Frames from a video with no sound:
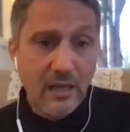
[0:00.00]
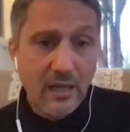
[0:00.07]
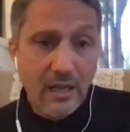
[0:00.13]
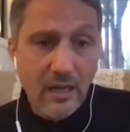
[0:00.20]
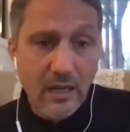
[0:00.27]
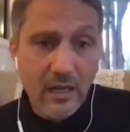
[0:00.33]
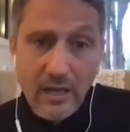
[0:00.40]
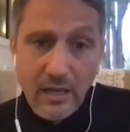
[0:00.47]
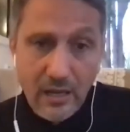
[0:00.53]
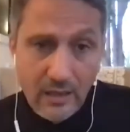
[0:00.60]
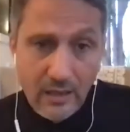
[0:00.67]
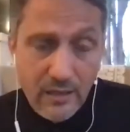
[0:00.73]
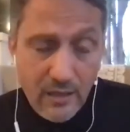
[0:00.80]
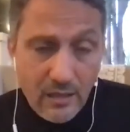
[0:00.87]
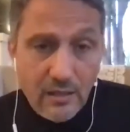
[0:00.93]
And
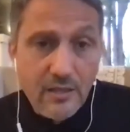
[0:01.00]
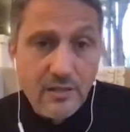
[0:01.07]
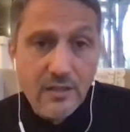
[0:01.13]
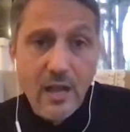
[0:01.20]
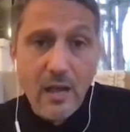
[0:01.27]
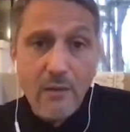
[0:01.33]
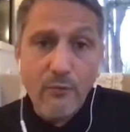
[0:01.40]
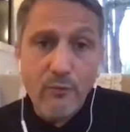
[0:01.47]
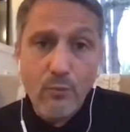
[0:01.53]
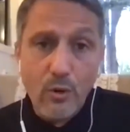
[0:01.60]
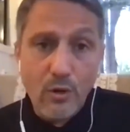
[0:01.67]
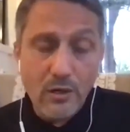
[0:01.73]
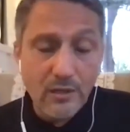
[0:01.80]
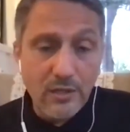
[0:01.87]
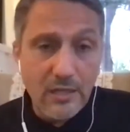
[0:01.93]
I think this type of
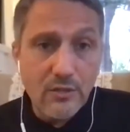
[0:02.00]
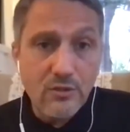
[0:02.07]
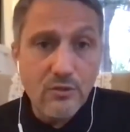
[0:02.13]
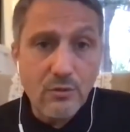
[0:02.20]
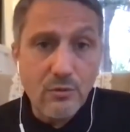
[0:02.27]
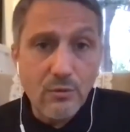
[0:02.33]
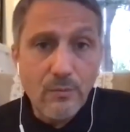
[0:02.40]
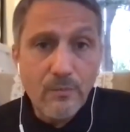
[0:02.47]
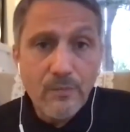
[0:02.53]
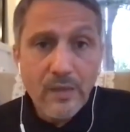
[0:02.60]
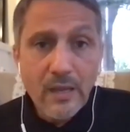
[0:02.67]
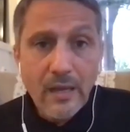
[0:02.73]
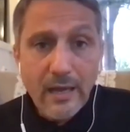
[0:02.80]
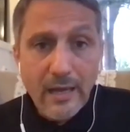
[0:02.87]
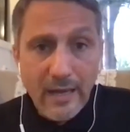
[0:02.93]
work needs to
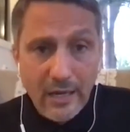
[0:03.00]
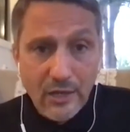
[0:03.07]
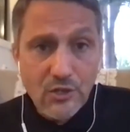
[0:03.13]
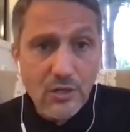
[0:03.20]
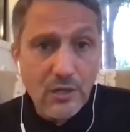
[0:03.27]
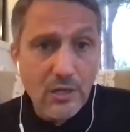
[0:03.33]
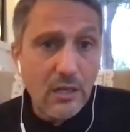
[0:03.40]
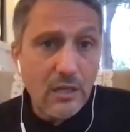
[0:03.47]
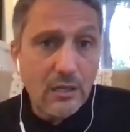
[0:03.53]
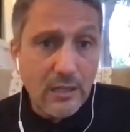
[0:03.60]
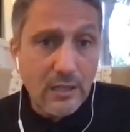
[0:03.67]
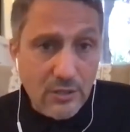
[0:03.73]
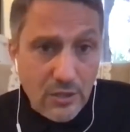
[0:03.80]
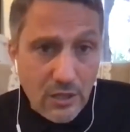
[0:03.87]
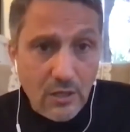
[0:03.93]
actually
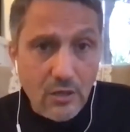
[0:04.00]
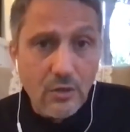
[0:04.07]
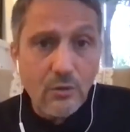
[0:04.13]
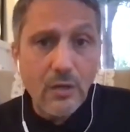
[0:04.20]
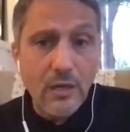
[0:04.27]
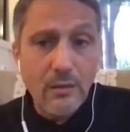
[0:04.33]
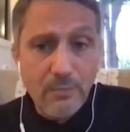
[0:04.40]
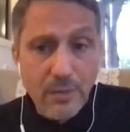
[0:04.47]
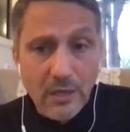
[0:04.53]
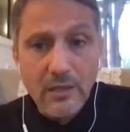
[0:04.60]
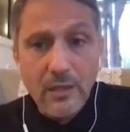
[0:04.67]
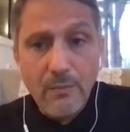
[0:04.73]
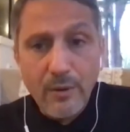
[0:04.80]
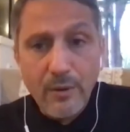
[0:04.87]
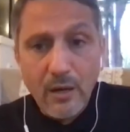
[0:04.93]
continue and
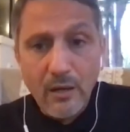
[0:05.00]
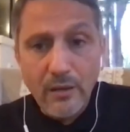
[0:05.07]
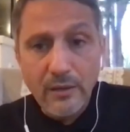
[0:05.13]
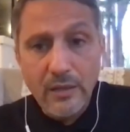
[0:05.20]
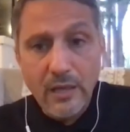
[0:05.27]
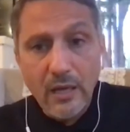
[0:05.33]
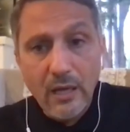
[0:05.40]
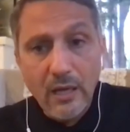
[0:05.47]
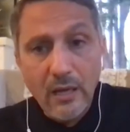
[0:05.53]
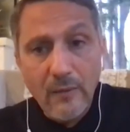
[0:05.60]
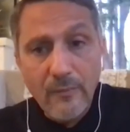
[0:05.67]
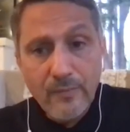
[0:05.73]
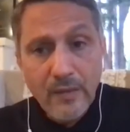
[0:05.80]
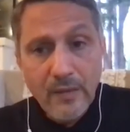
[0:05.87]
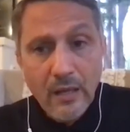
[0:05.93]
build upon
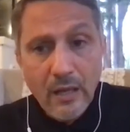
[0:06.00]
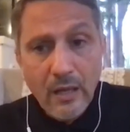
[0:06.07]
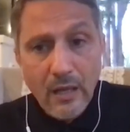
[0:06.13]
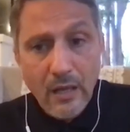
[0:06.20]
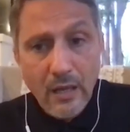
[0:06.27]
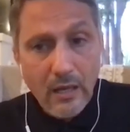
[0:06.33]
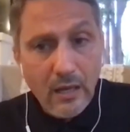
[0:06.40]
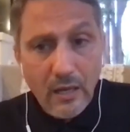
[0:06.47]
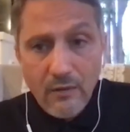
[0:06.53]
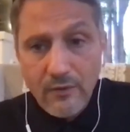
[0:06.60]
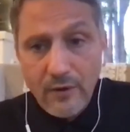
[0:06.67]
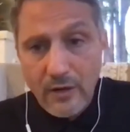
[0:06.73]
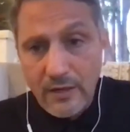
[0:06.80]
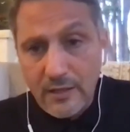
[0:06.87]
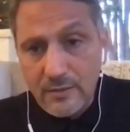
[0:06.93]
in
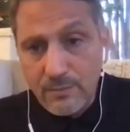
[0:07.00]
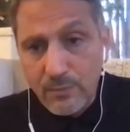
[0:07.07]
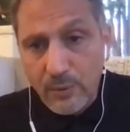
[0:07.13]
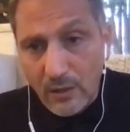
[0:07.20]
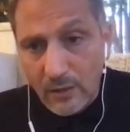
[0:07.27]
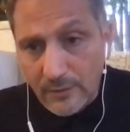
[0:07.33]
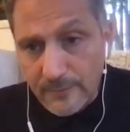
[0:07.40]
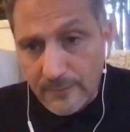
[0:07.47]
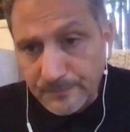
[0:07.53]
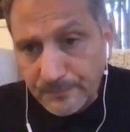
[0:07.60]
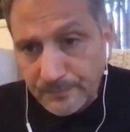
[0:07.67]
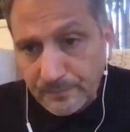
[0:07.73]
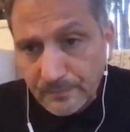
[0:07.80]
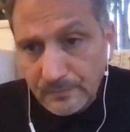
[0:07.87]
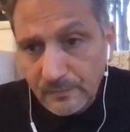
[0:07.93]
various parts.
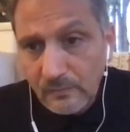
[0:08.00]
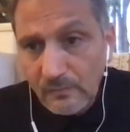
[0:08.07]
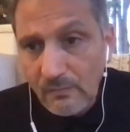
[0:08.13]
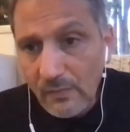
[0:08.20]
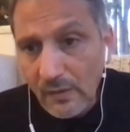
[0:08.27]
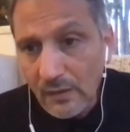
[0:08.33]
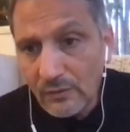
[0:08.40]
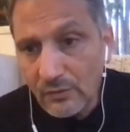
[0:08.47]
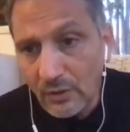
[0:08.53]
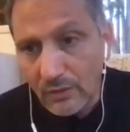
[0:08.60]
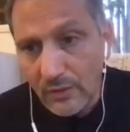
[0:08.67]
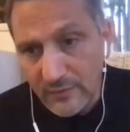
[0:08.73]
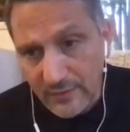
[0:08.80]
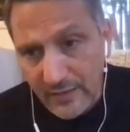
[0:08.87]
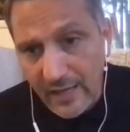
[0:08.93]
So
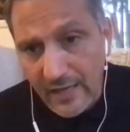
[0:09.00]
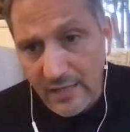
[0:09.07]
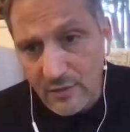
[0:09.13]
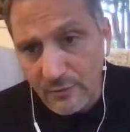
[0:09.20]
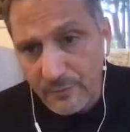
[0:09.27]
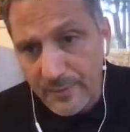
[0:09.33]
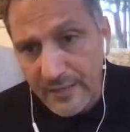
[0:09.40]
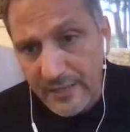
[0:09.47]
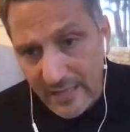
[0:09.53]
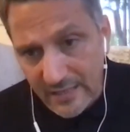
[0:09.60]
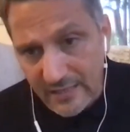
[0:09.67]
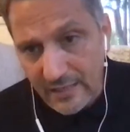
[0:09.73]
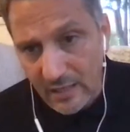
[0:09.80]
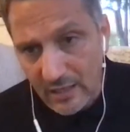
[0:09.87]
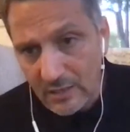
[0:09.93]
the status of
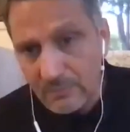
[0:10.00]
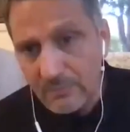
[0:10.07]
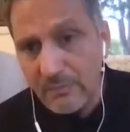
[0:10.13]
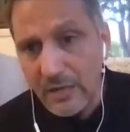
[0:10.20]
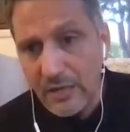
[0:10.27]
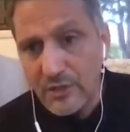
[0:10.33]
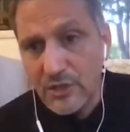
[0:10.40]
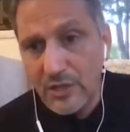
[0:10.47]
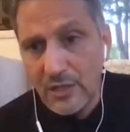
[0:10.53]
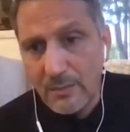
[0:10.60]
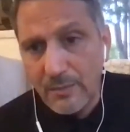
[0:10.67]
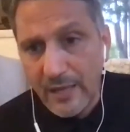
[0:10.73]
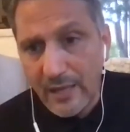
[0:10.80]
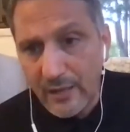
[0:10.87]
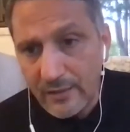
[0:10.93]
PDS, I mentioned
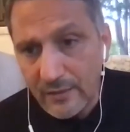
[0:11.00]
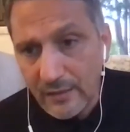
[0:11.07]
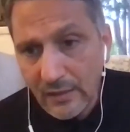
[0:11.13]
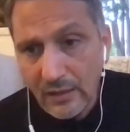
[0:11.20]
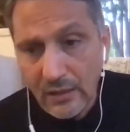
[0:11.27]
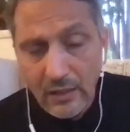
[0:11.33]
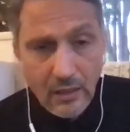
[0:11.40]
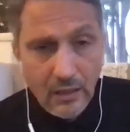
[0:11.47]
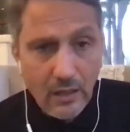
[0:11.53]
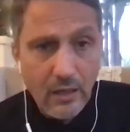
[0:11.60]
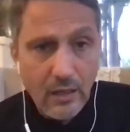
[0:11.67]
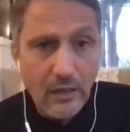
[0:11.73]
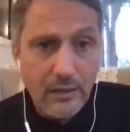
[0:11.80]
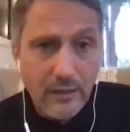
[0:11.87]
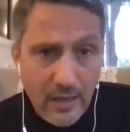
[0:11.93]
about it.
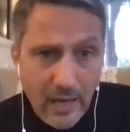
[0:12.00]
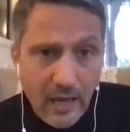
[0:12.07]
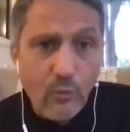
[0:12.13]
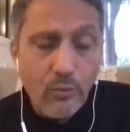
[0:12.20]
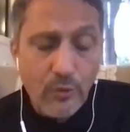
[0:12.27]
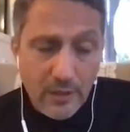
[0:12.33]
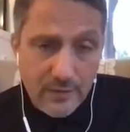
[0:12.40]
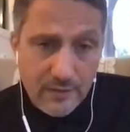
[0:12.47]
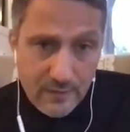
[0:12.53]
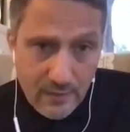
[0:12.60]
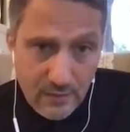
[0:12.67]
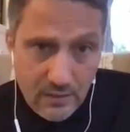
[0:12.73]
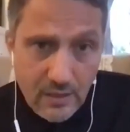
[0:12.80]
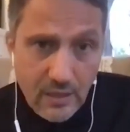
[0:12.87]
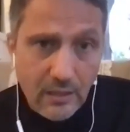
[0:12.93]
Now we
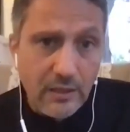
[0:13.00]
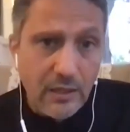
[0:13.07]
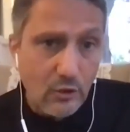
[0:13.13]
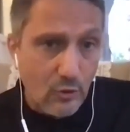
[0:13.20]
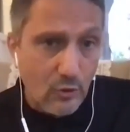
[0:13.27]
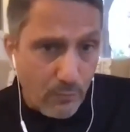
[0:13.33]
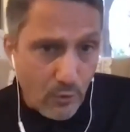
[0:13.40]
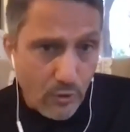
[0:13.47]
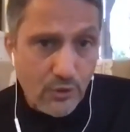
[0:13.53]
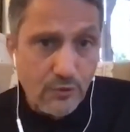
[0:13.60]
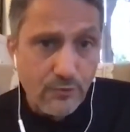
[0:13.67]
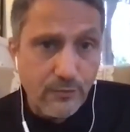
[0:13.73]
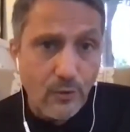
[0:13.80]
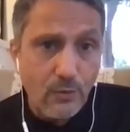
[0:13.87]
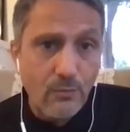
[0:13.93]
still need to push
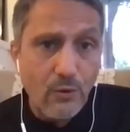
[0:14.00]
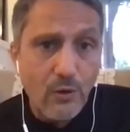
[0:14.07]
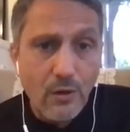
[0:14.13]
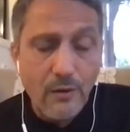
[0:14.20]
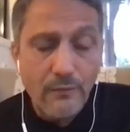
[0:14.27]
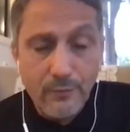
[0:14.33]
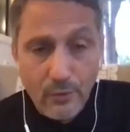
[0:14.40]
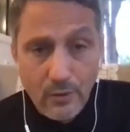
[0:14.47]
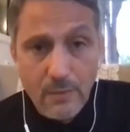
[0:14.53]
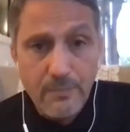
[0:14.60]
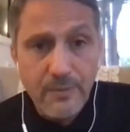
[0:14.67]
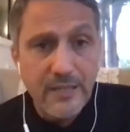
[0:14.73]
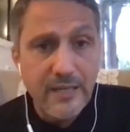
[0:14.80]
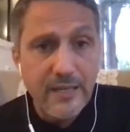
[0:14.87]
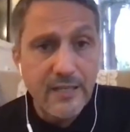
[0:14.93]
for more for the
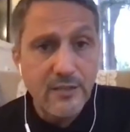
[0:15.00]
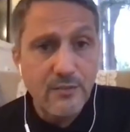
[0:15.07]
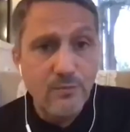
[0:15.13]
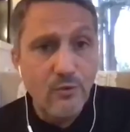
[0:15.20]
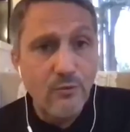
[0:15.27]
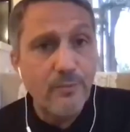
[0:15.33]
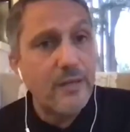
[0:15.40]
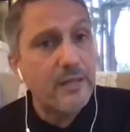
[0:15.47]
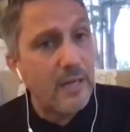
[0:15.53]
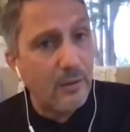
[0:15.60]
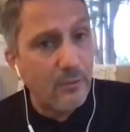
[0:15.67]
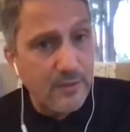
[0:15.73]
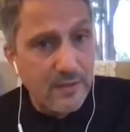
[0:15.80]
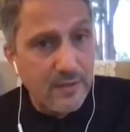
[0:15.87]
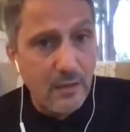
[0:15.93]
PDS movement. I
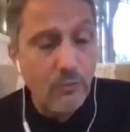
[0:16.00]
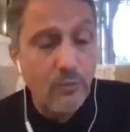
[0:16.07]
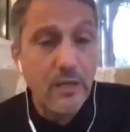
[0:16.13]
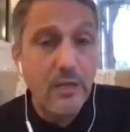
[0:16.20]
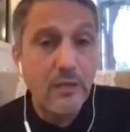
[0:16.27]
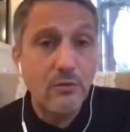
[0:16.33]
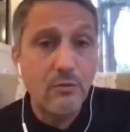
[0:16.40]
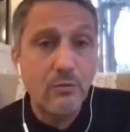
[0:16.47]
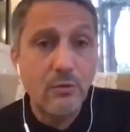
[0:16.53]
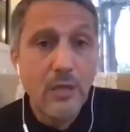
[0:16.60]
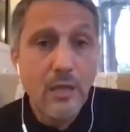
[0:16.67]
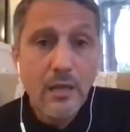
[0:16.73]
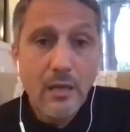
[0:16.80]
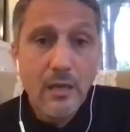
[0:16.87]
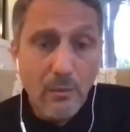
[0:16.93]
would say we need to
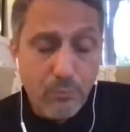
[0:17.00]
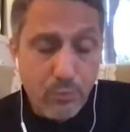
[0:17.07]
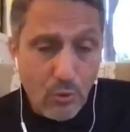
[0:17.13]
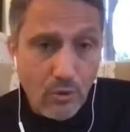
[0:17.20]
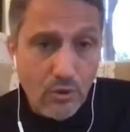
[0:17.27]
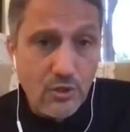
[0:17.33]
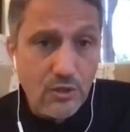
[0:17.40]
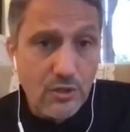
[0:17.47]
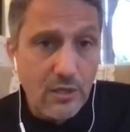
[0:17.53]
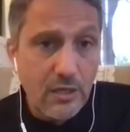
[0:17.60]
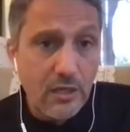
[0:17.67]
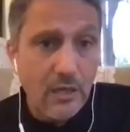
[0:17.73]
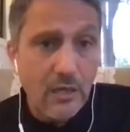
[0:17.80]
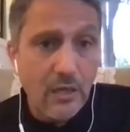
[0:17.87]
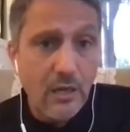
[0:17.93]
approach
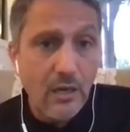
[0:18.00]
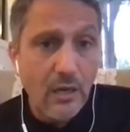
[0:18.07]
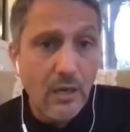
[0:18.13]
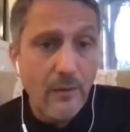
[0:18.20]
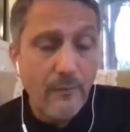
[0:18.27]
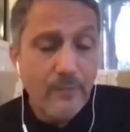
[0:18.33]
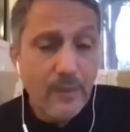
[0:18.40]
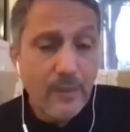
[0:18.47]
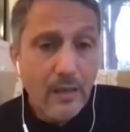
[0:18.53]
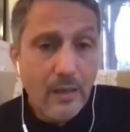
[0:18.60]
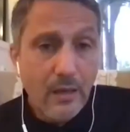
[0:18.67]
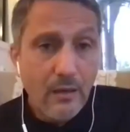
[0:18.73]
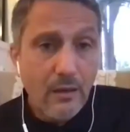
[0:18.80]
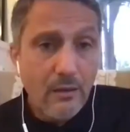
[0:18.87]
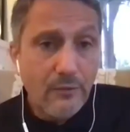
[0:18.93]
the
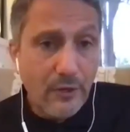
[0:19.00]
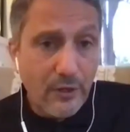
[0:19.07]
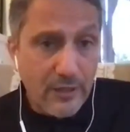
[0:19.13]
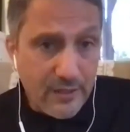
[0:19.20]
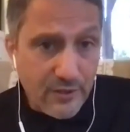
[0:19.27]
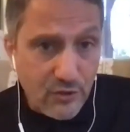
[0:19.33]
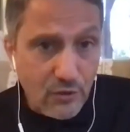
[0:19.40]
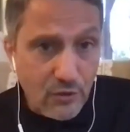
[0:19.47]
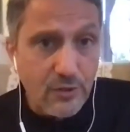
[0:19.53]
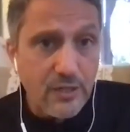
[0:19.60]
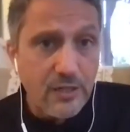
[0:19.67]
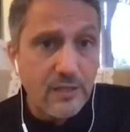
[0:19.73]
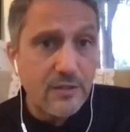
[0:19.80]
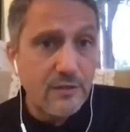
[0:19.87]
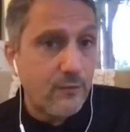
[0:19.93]
various
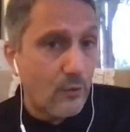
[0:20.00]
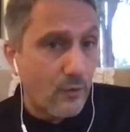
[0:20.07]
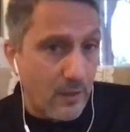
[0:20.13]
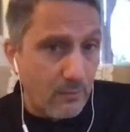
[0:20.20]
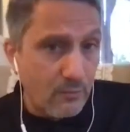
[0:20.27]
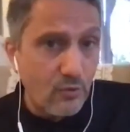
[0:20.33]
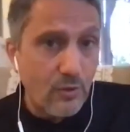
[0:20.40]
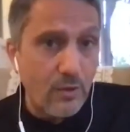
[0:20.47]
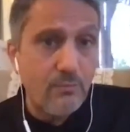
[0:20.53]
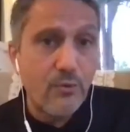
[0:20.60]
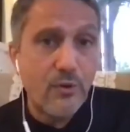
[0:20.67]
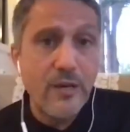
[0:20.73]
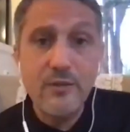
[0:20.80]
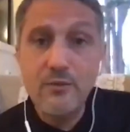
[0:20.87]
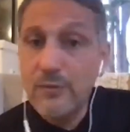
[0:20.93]
unions for them to
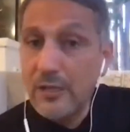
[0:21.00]
embrace.